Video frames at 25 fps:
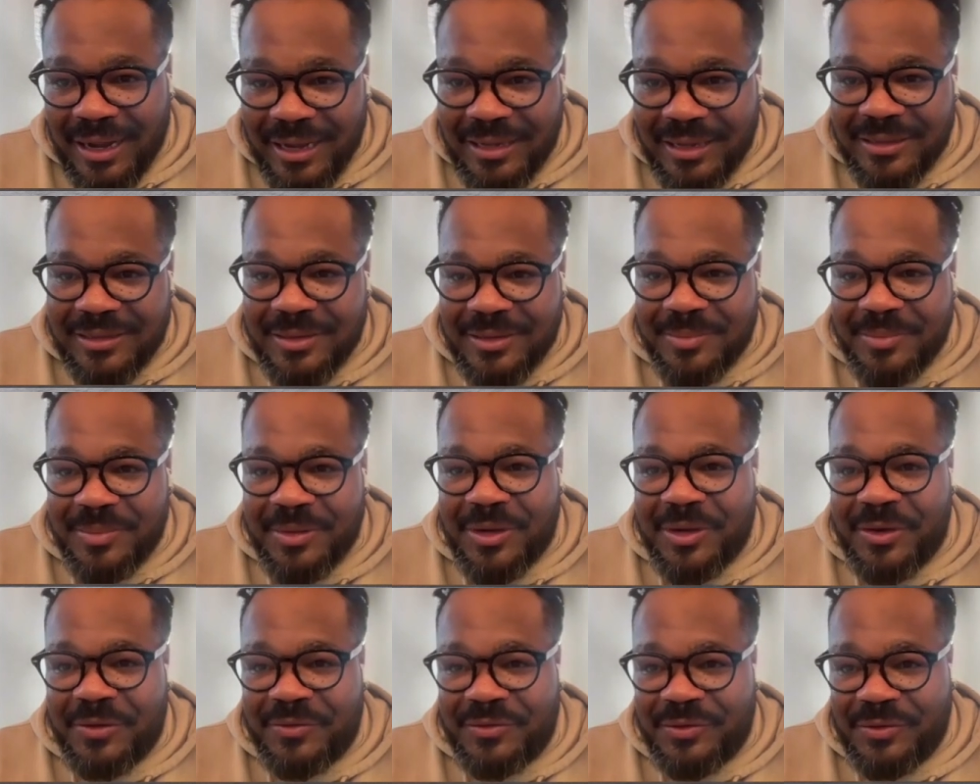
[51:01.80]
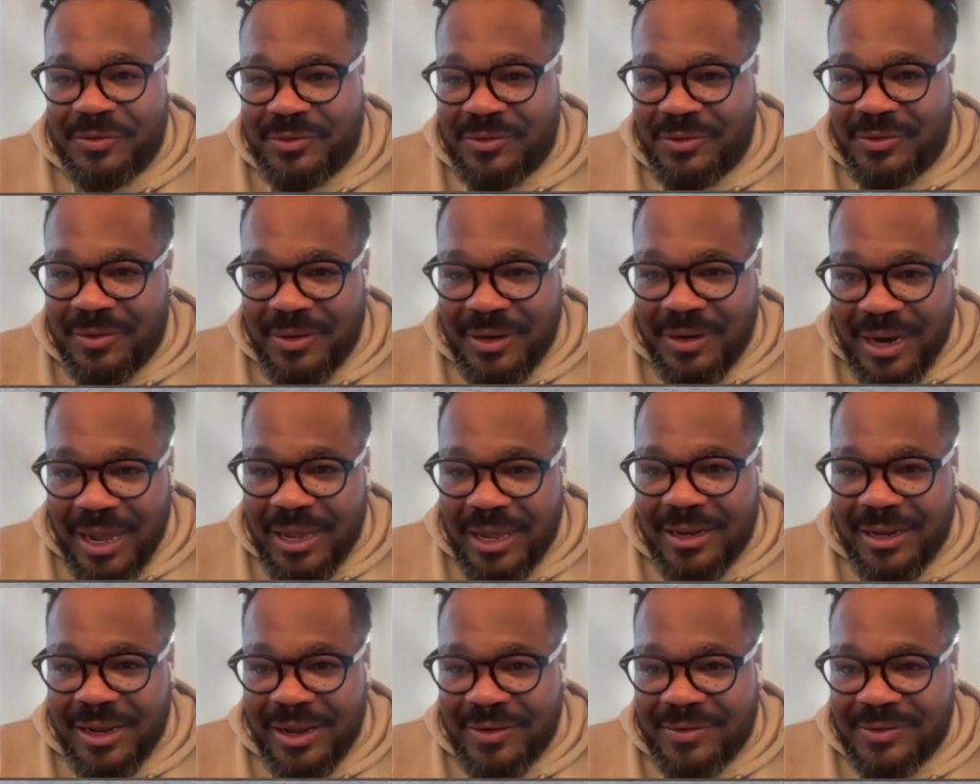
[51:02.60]
are late because of the
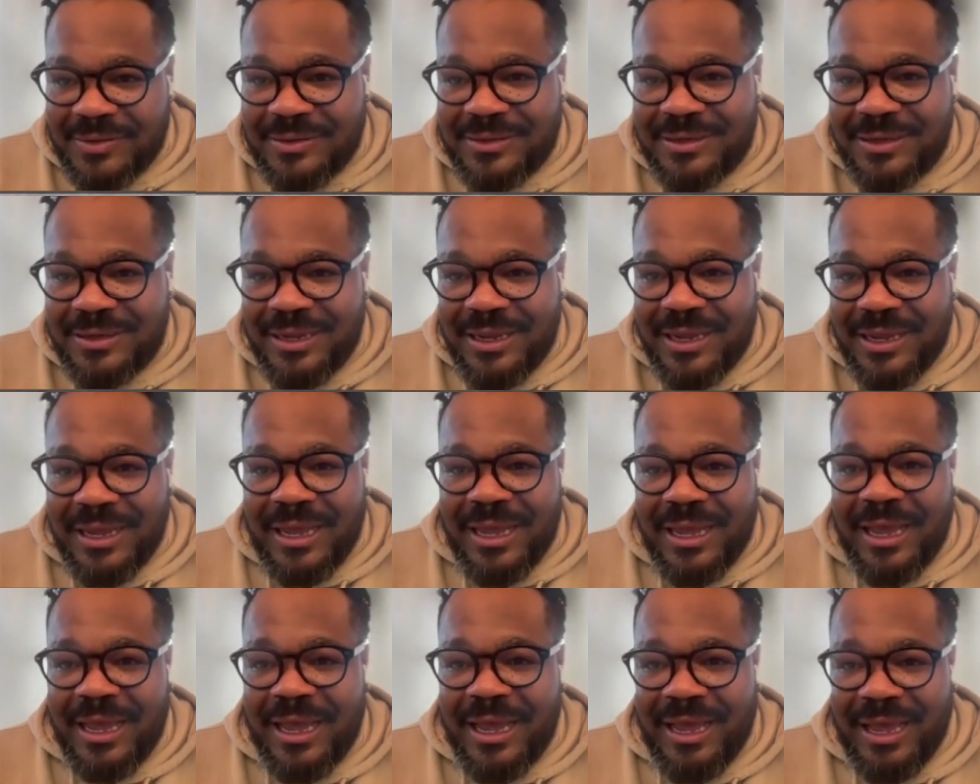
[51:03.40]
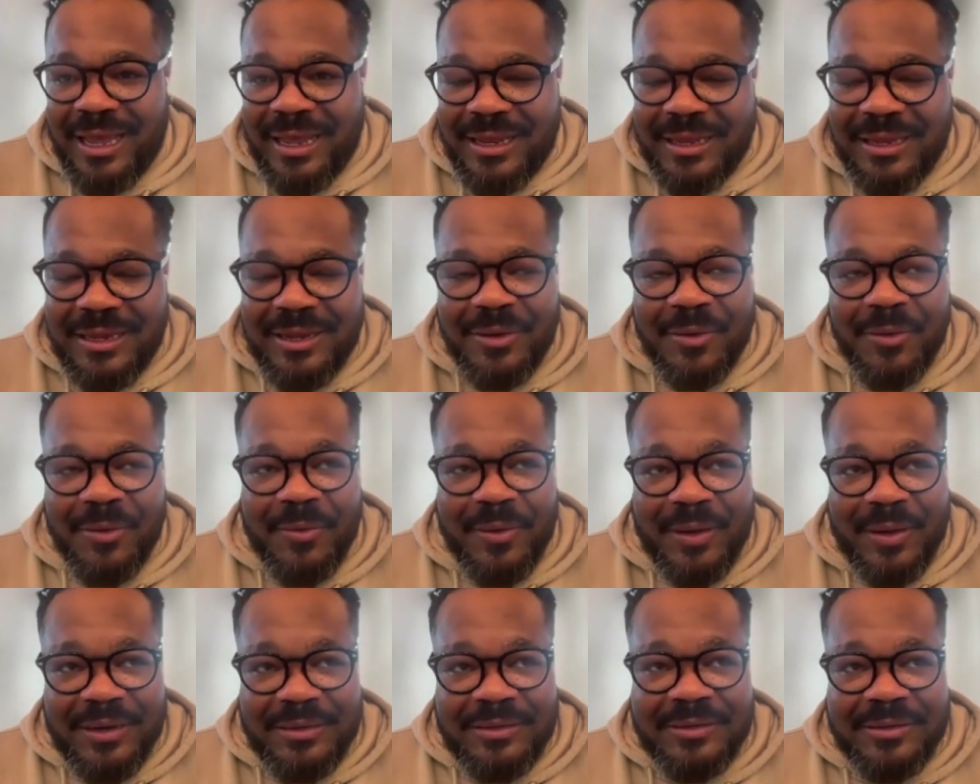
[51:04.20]
line out. And
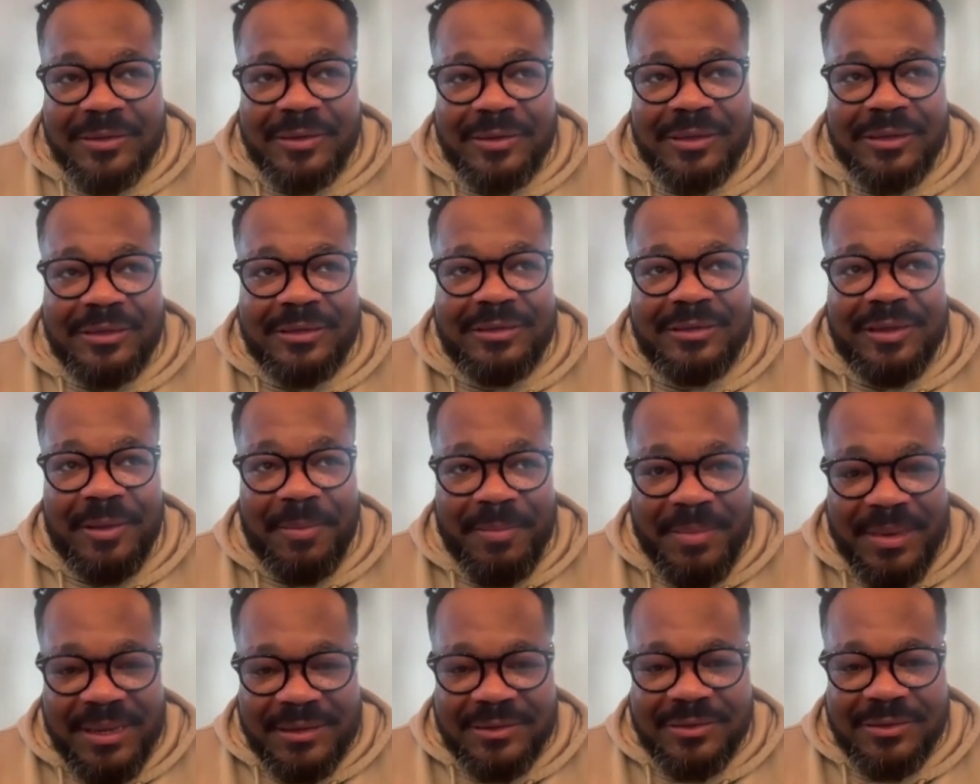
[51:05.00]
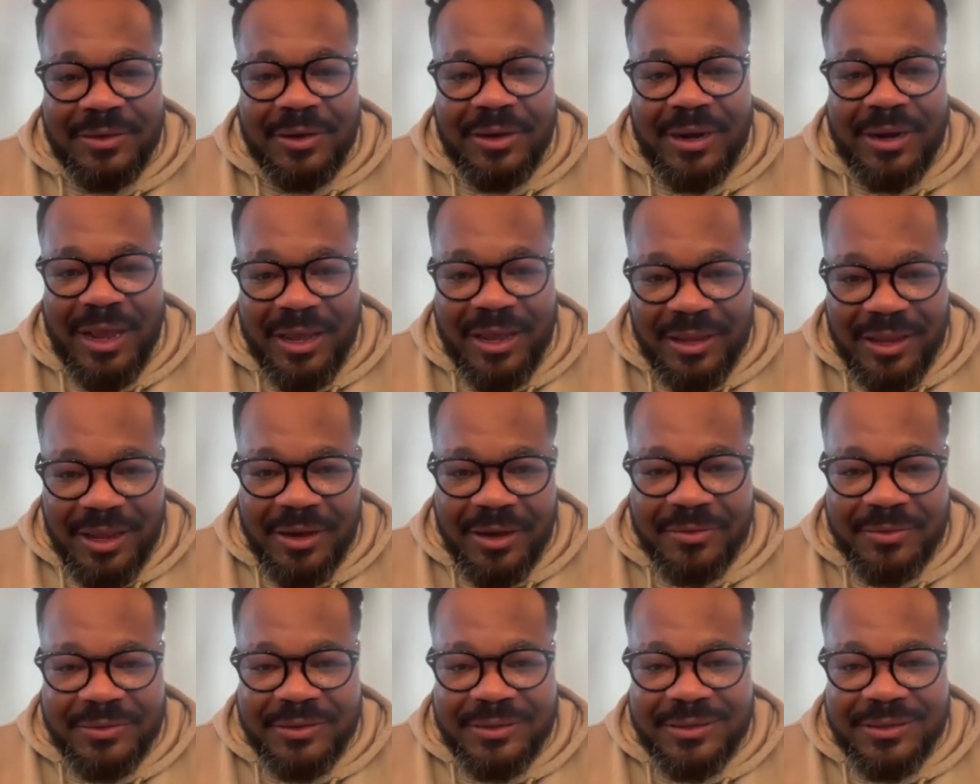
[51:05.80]
when they miss a
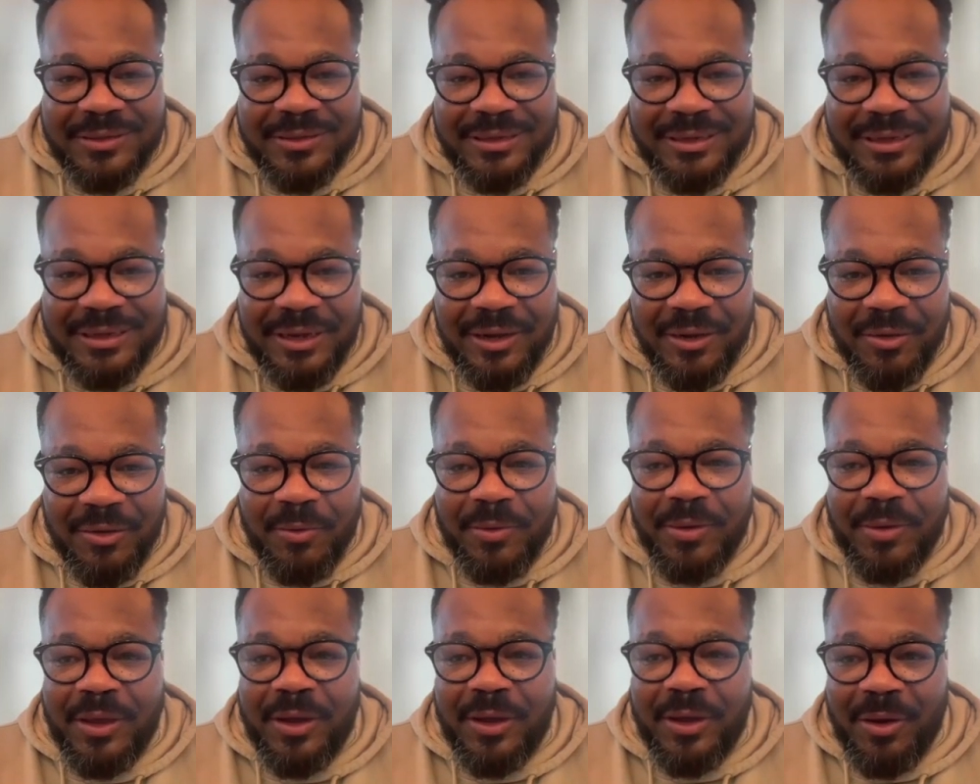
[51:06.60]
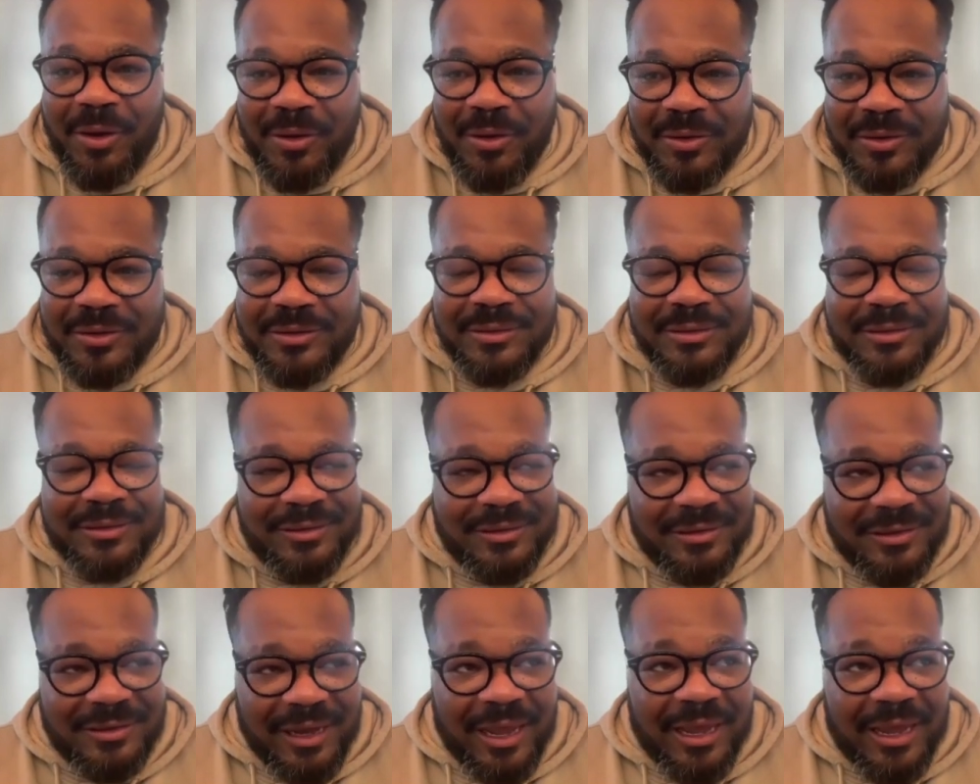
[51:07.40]
line out, we all
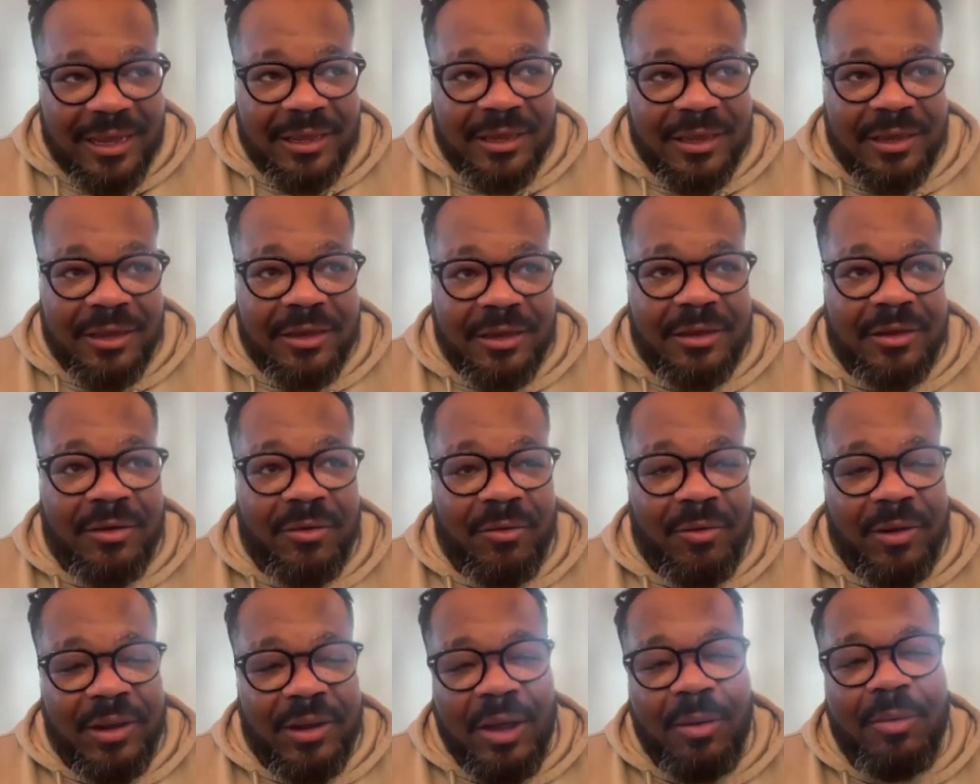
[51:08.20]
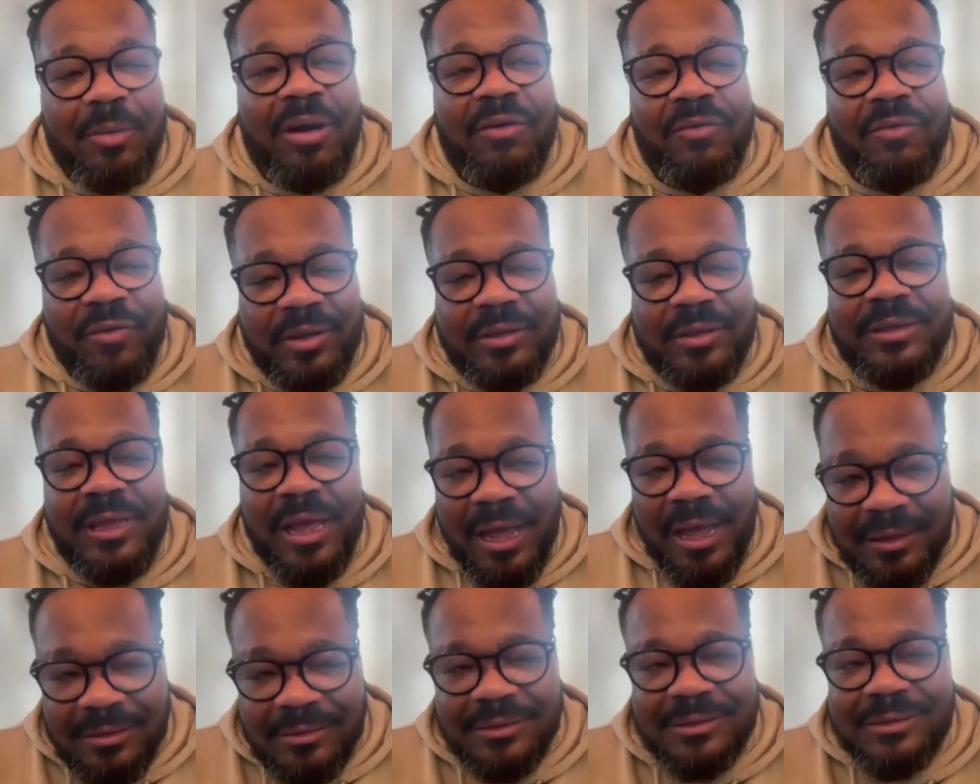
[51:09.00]
say, one hour
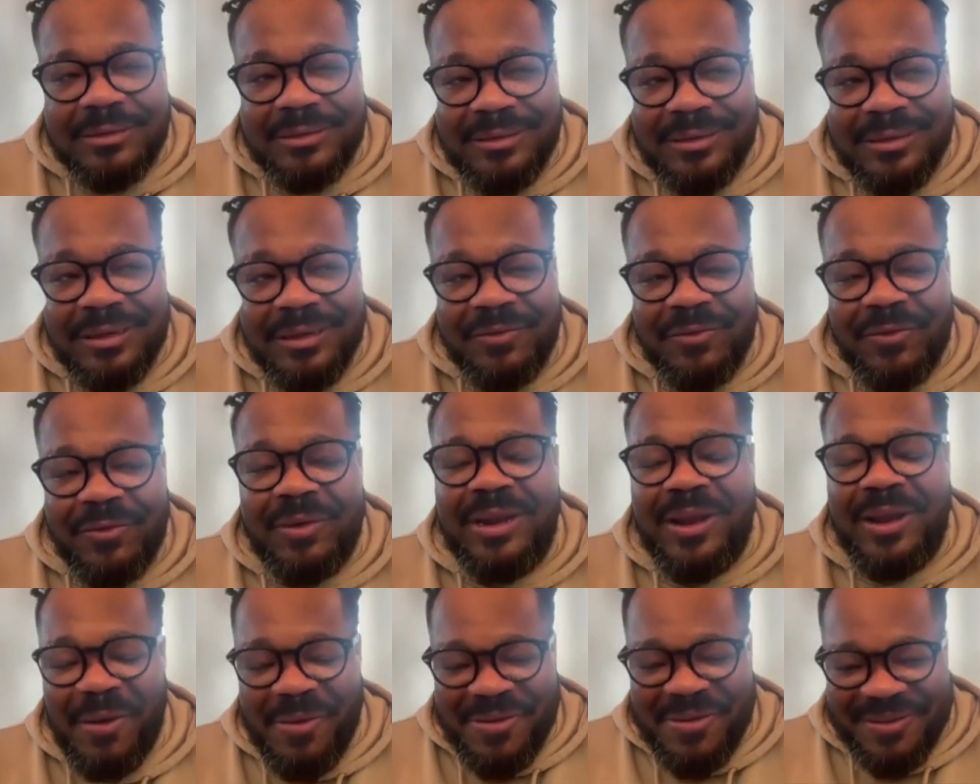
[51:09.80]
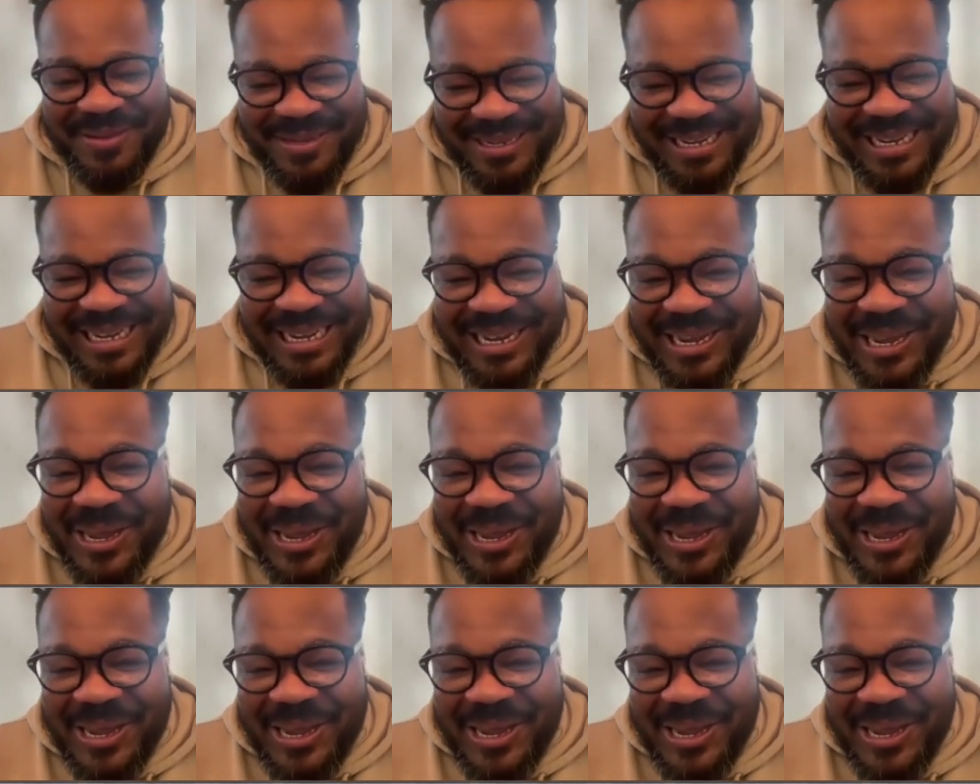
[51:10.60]
for that, one hour.